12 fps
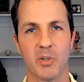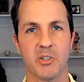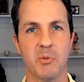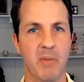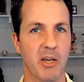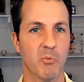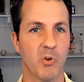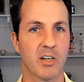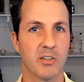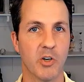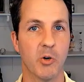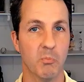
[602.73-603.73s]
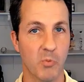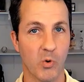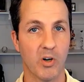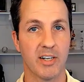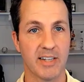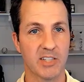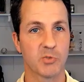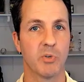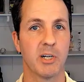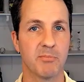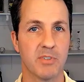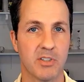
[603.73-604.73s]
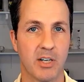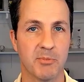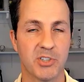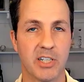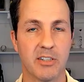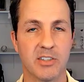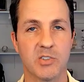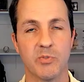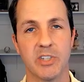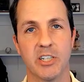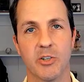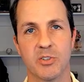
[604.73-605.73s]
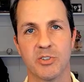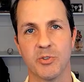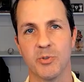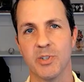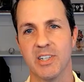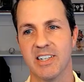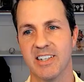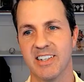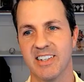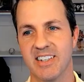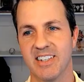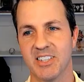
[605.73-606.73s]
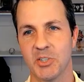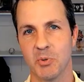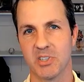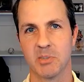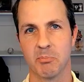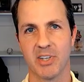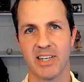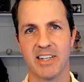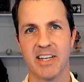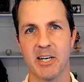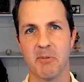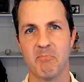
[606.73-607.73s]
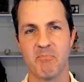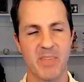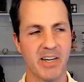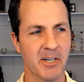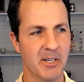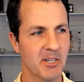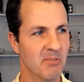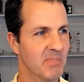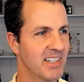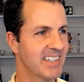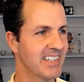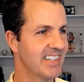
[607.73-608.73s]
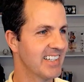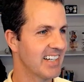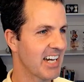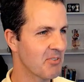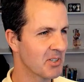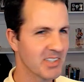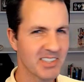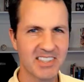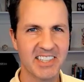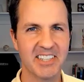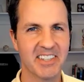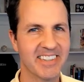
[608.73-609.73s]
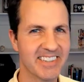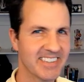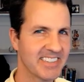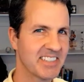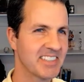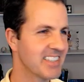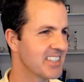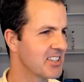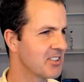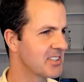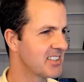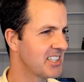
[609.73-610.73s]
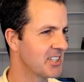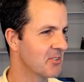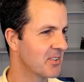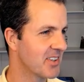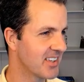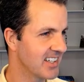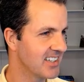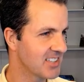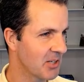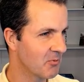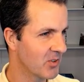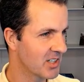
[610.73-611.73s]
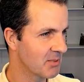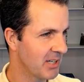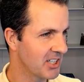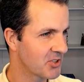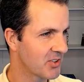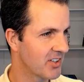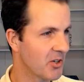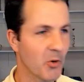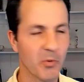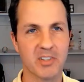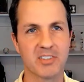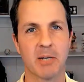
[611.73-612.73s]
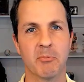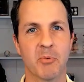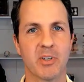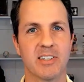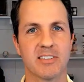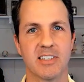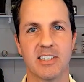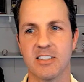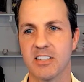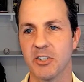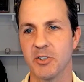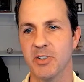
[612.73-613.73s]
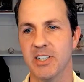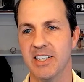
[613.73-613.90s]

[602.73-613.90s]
you may want to know more, and that's why I'm sharing this video to explain that. I have a list here of the things I wanted to make sure. Oh, there's a couple more things I need to tell you.